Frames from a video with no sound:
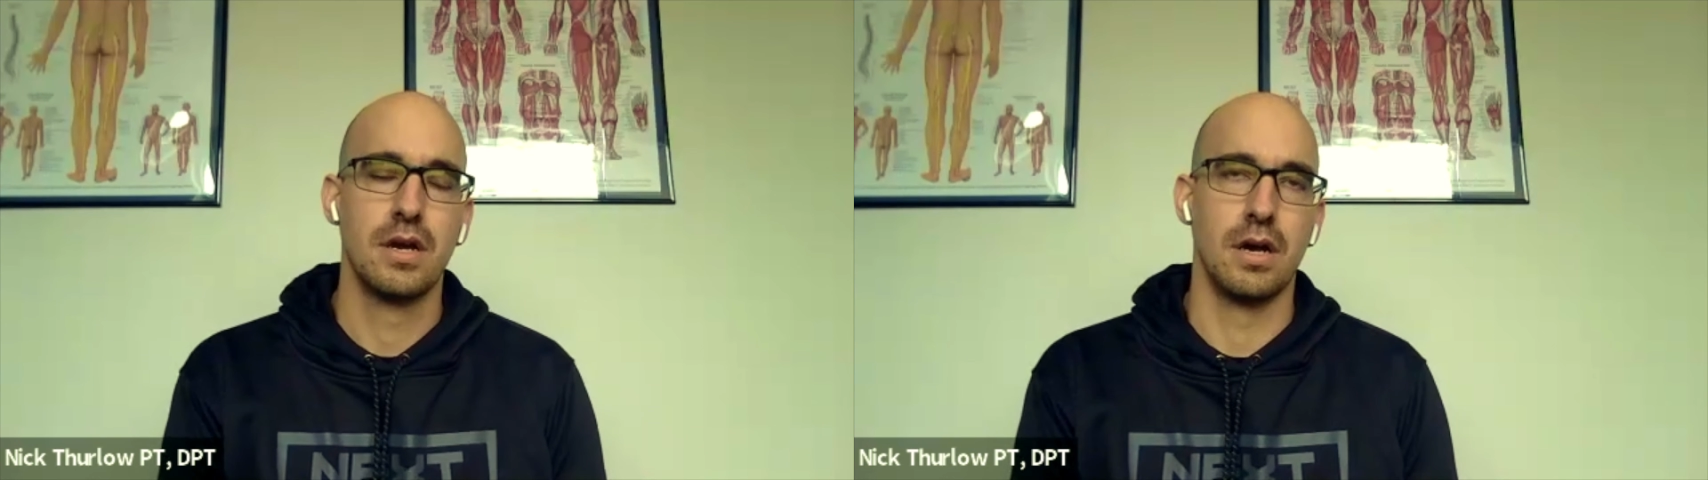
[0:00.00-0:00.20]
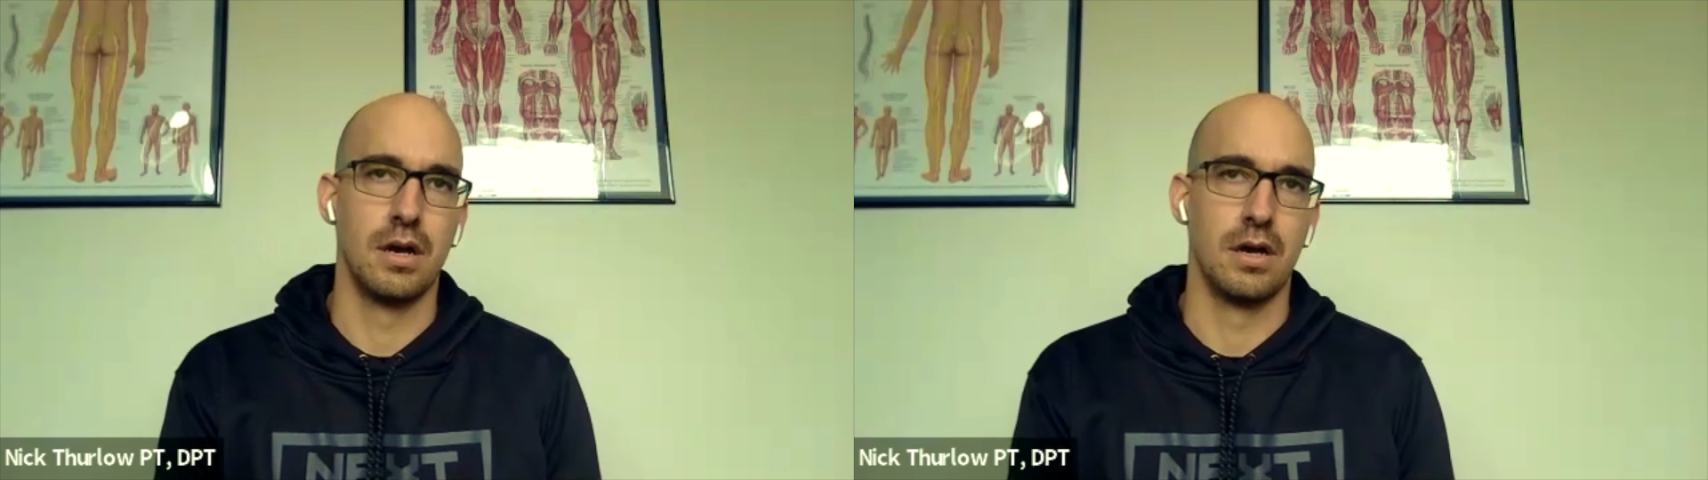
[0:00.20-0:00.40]

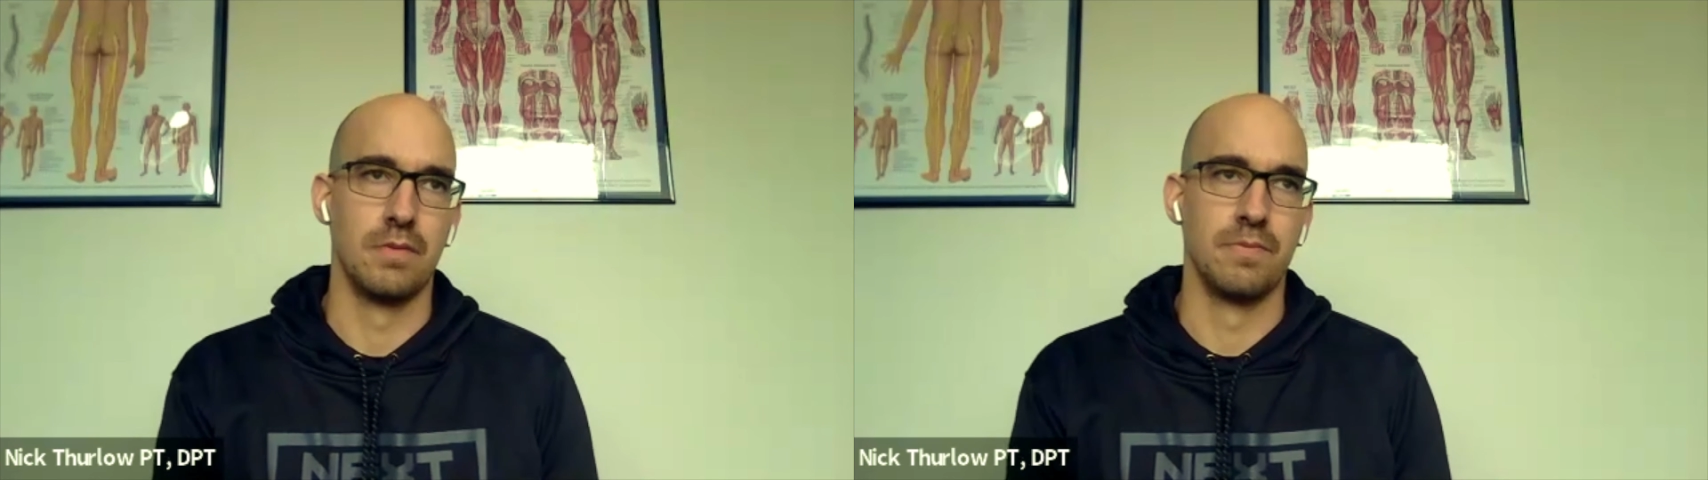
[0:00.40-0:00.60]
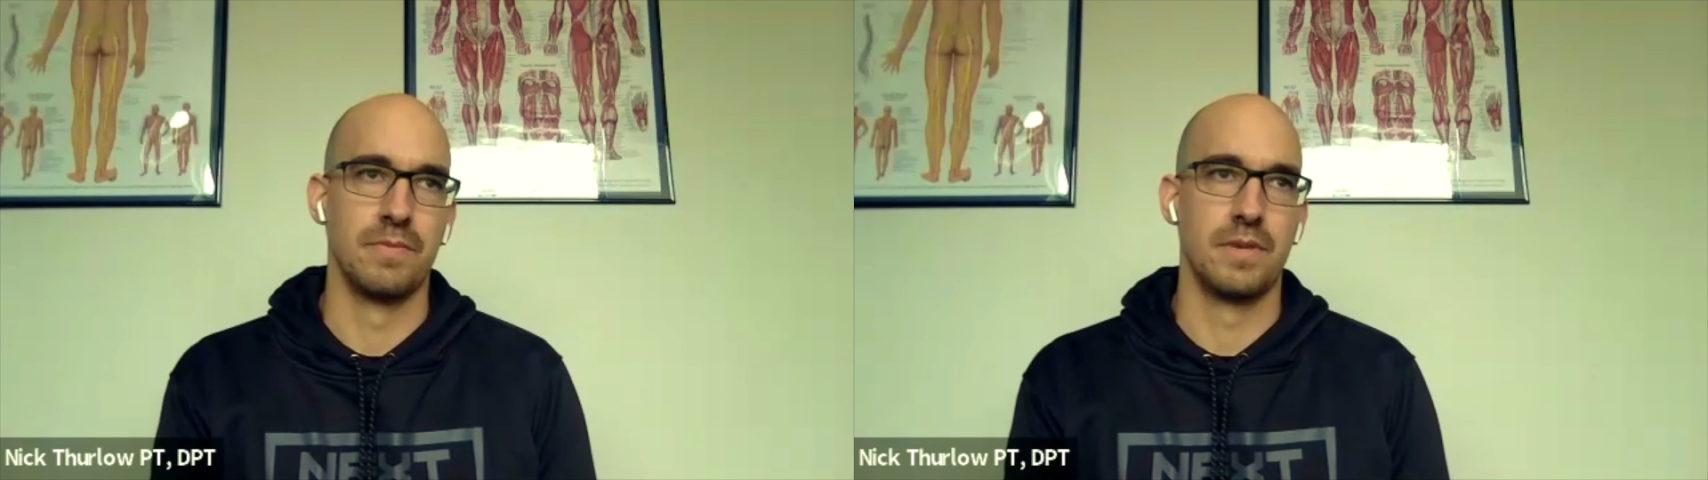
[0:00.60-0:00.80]

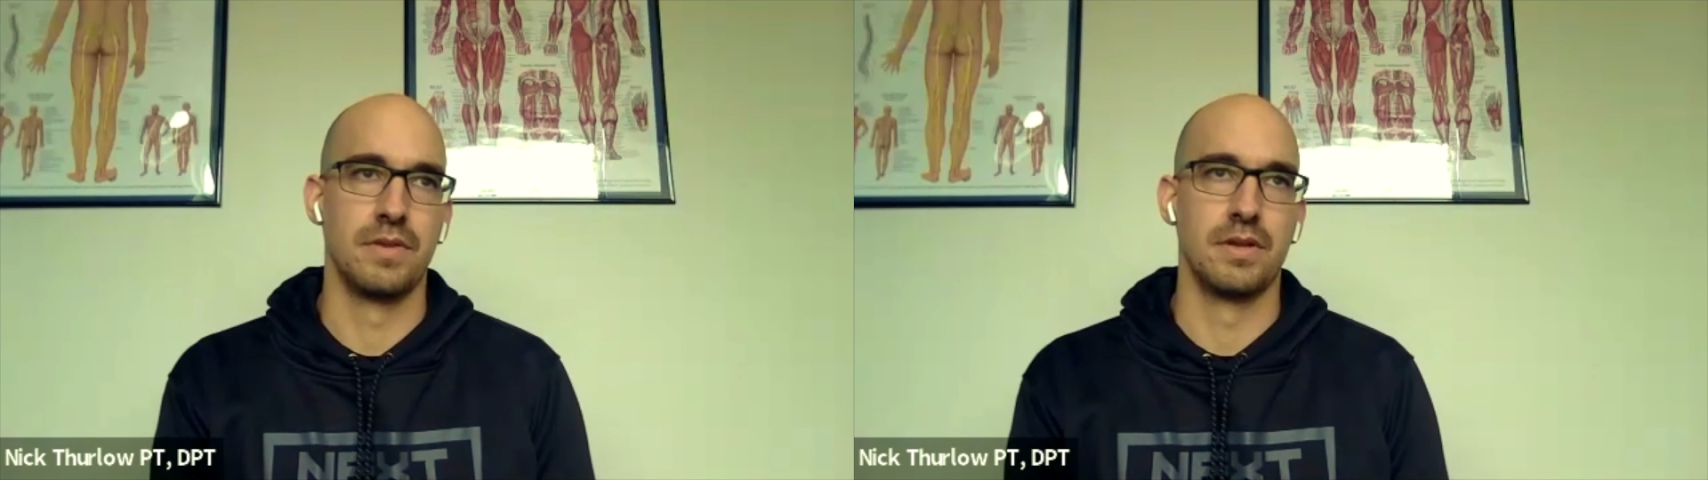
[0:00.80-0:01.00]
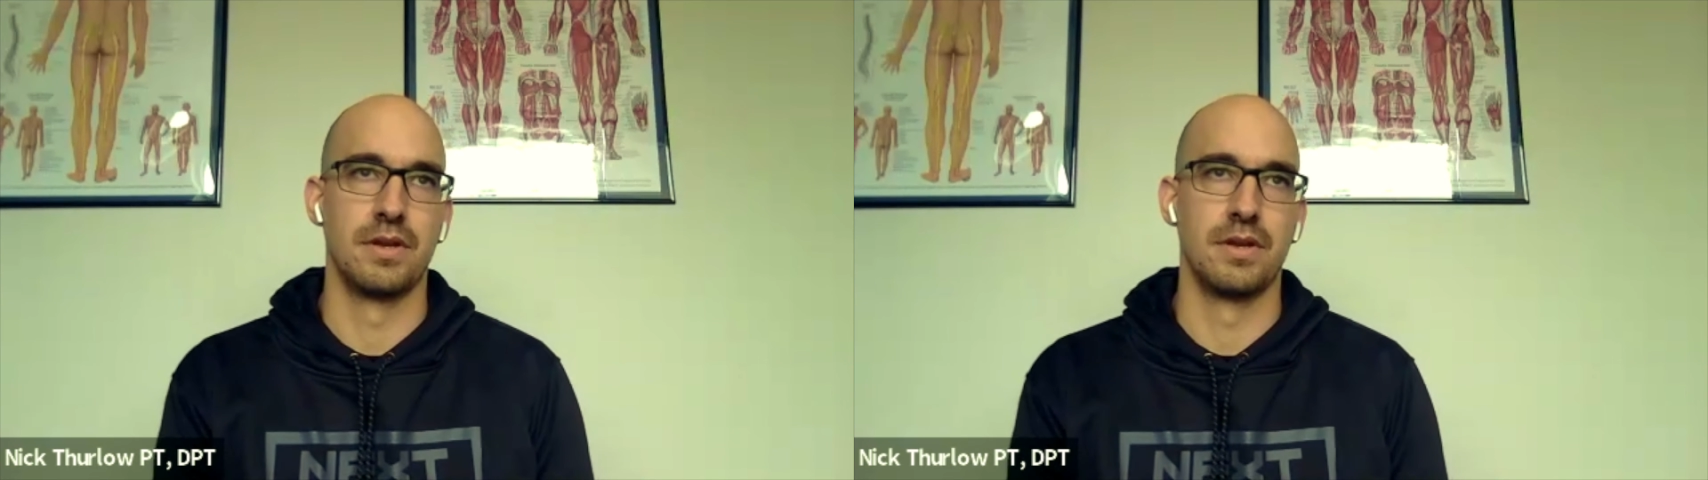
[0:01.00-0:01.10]
And then